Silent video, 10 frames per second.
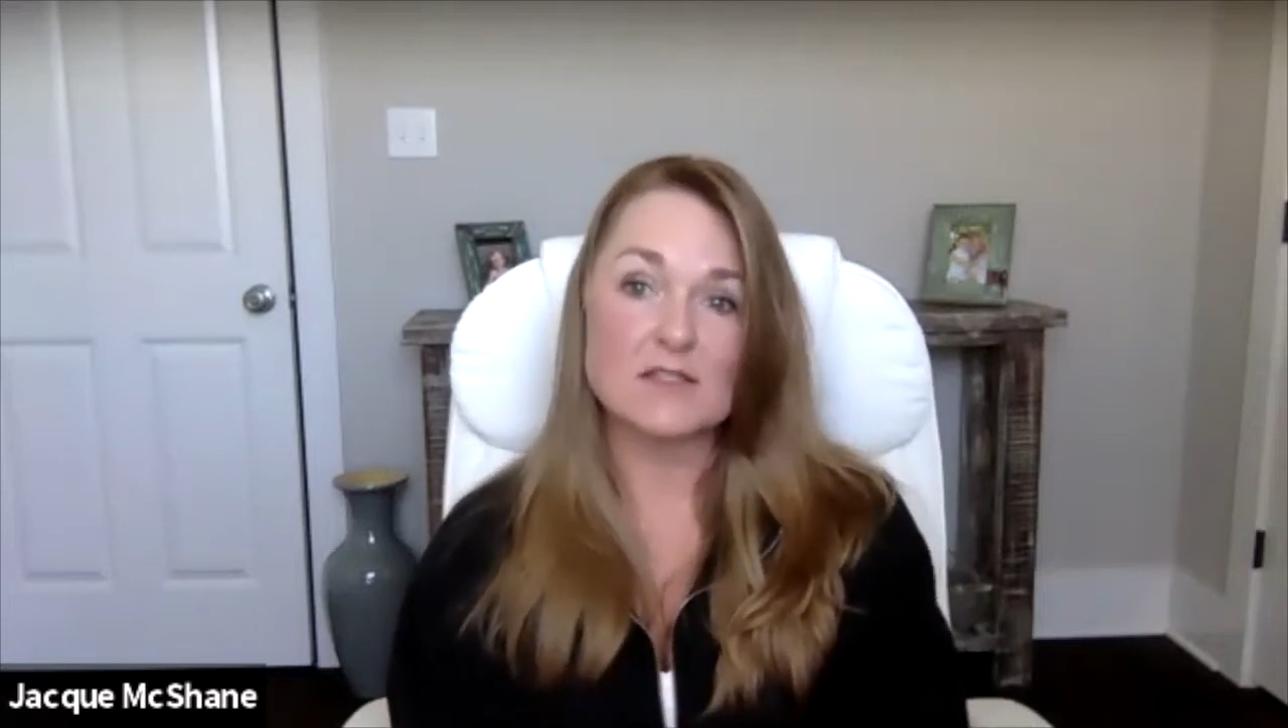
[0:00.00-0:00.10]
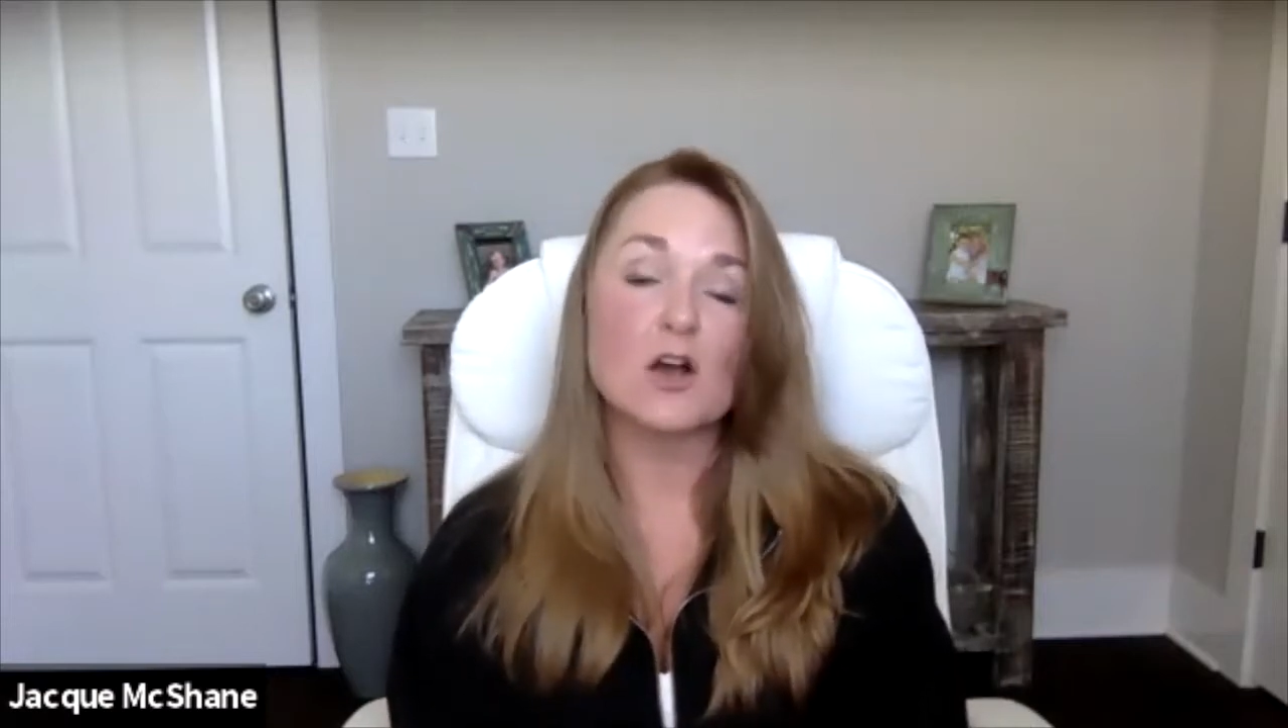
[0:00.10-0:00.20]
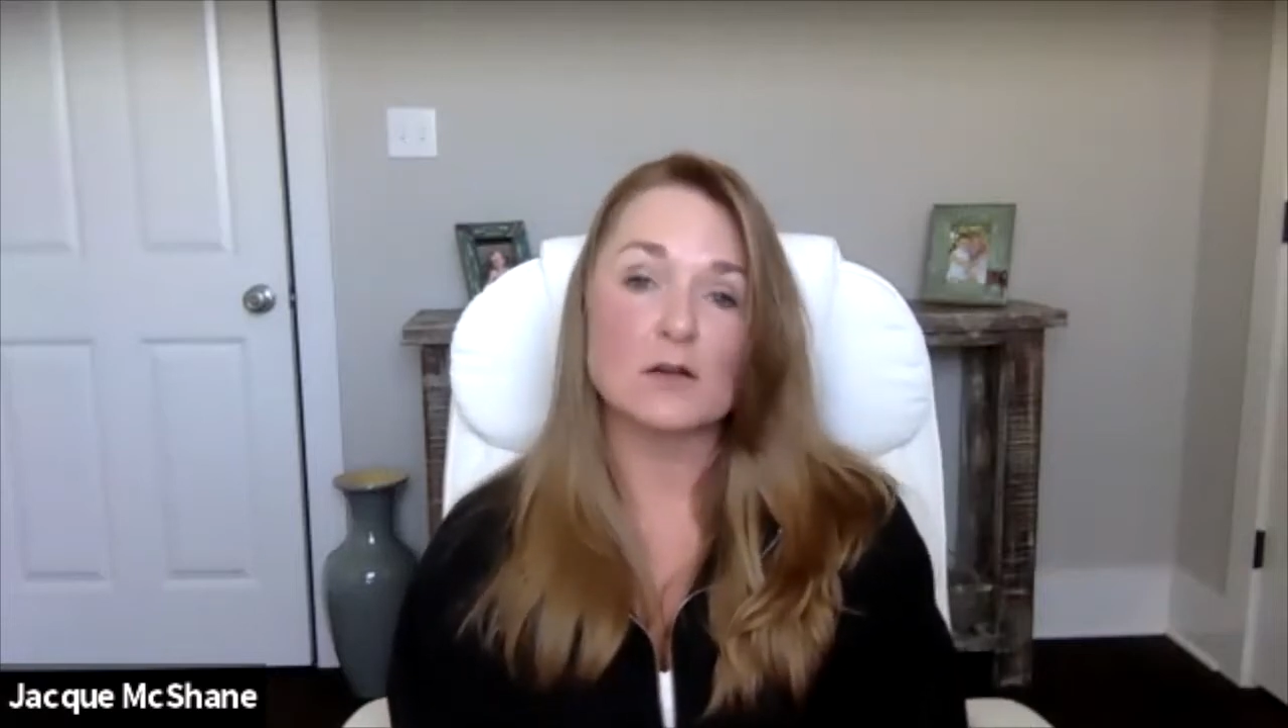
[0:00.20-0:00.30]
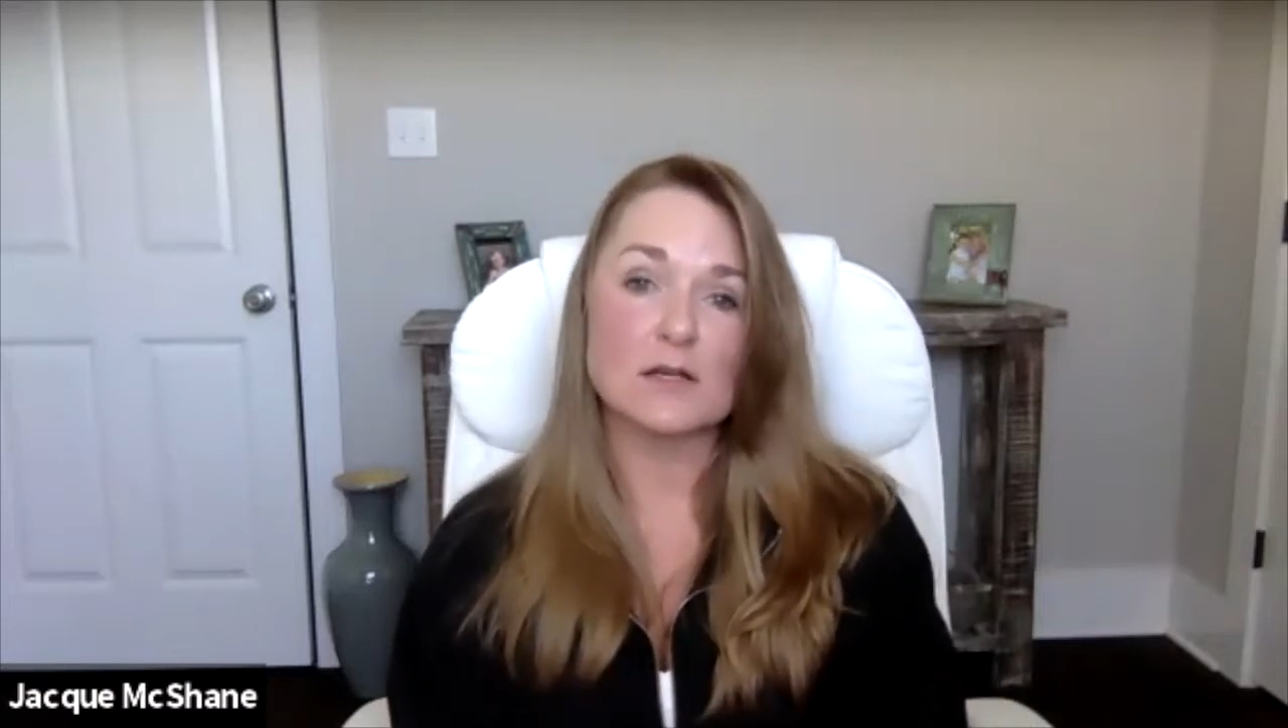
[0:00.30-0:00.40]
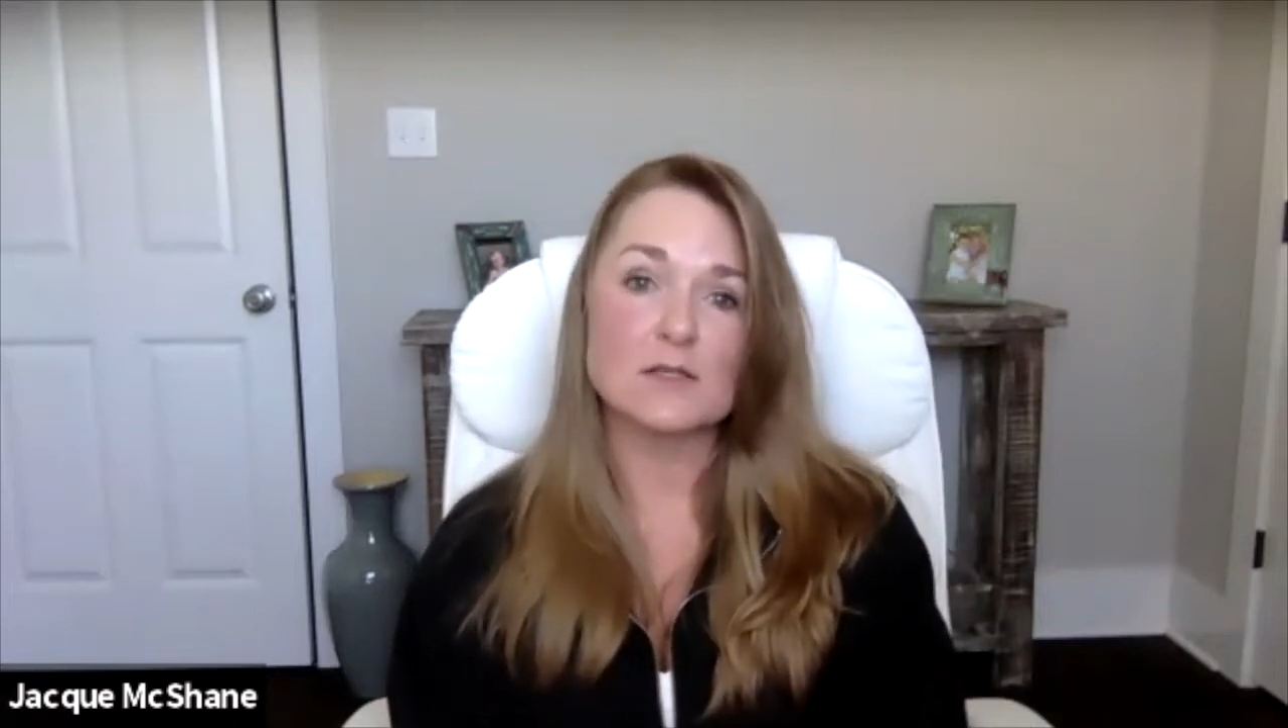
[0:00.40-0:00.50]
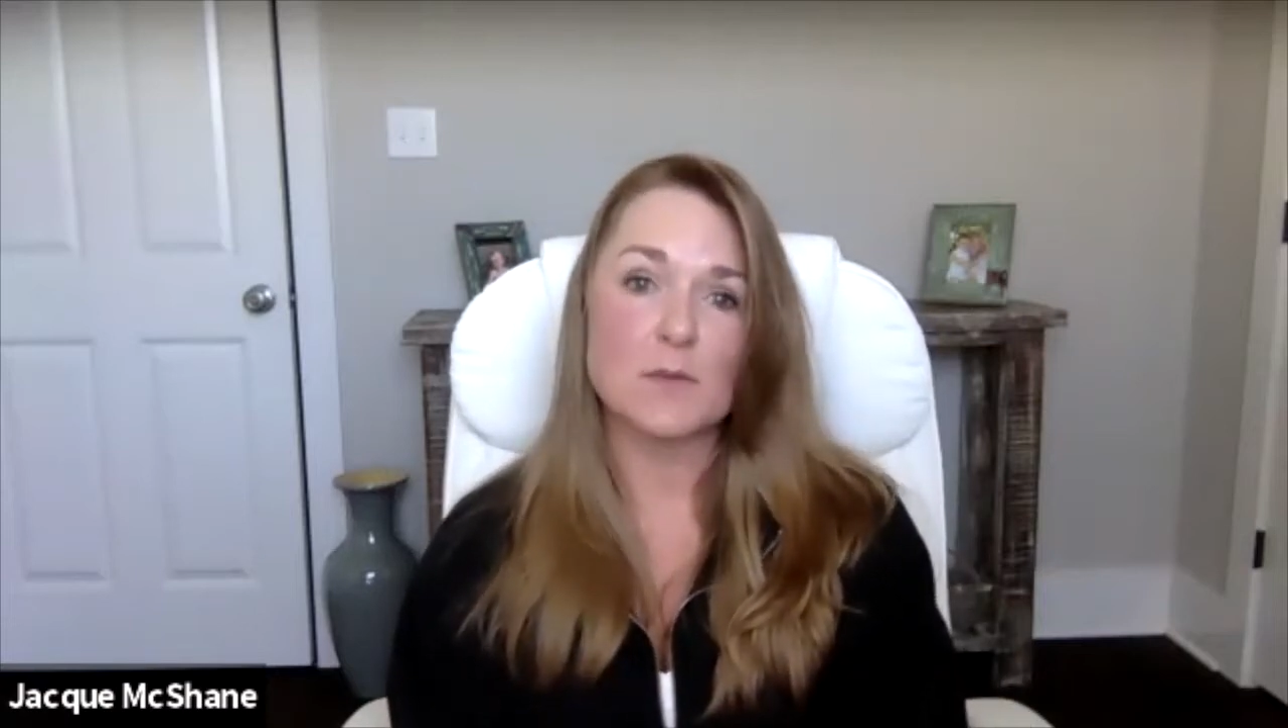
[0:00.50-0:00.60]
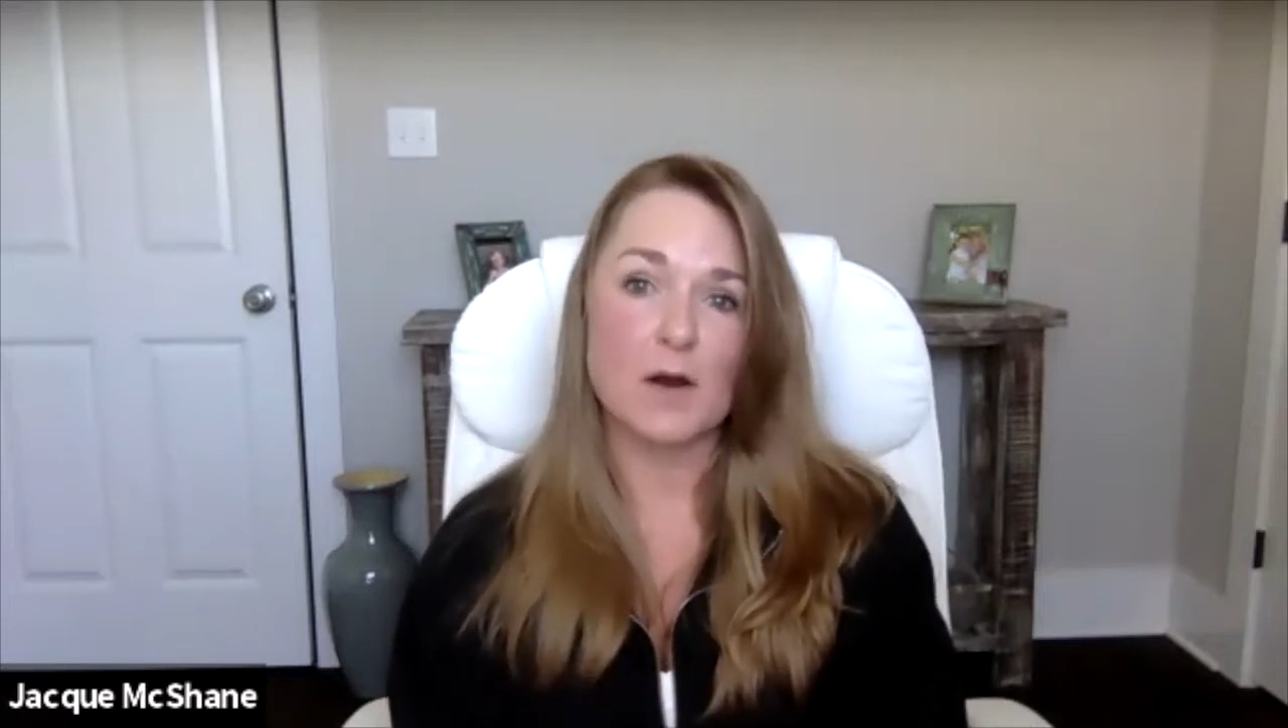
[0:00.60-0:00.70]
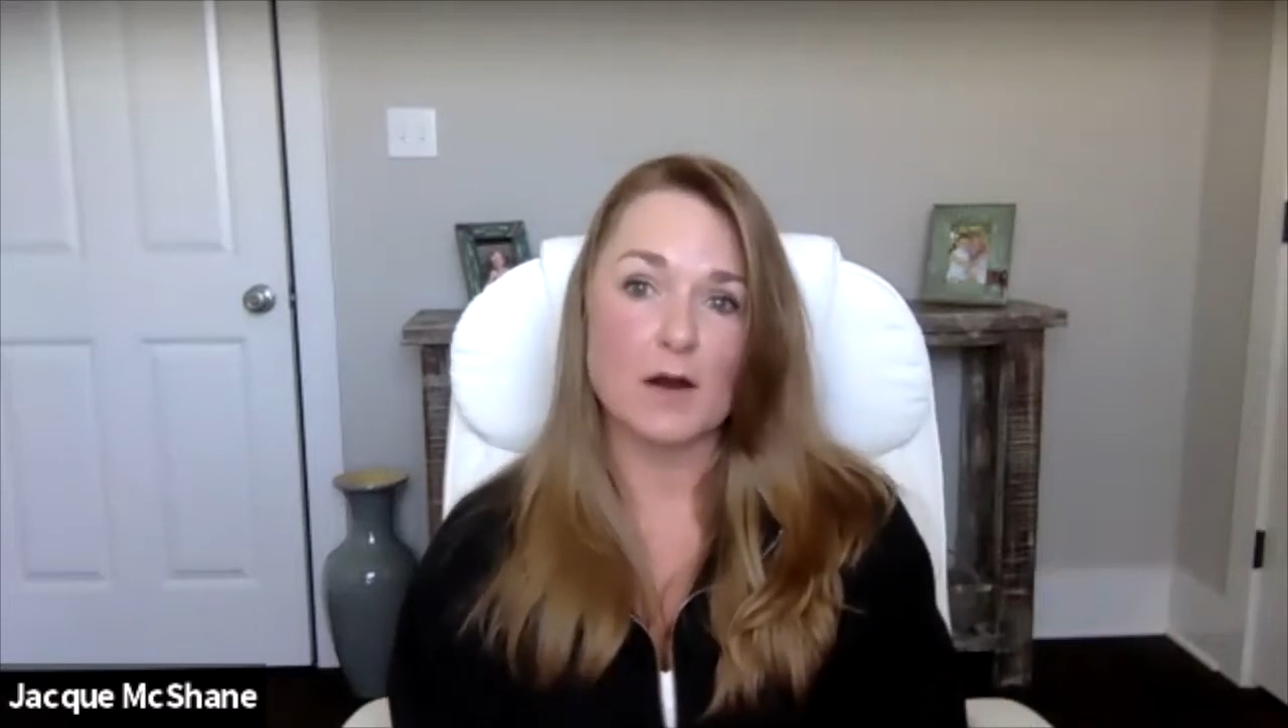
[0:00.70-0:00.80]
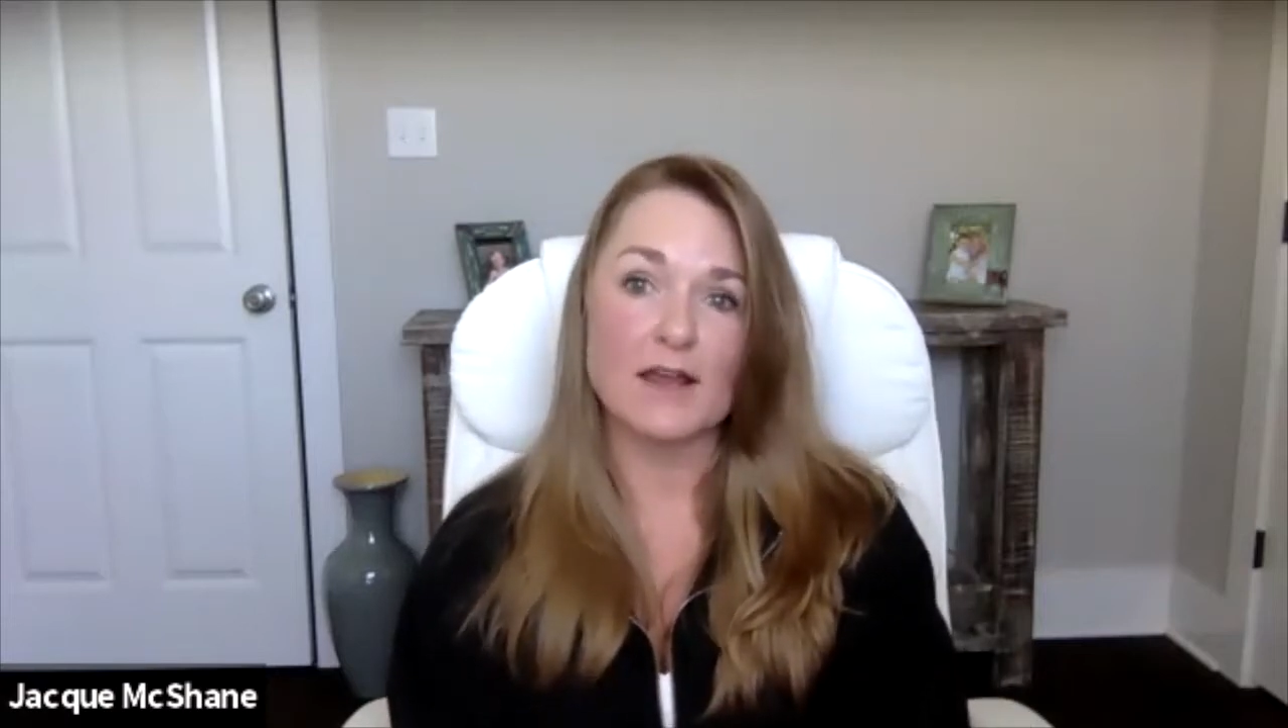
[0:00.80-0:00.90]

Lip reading: hardest part.